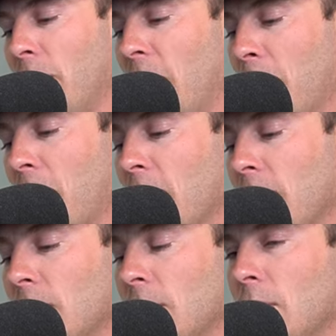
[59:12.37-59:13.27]
femur,
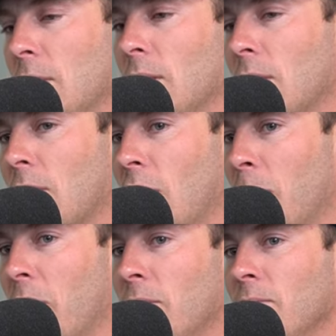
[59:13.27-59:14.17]

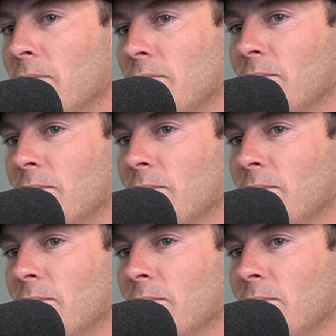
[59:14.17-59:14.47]
collarbone.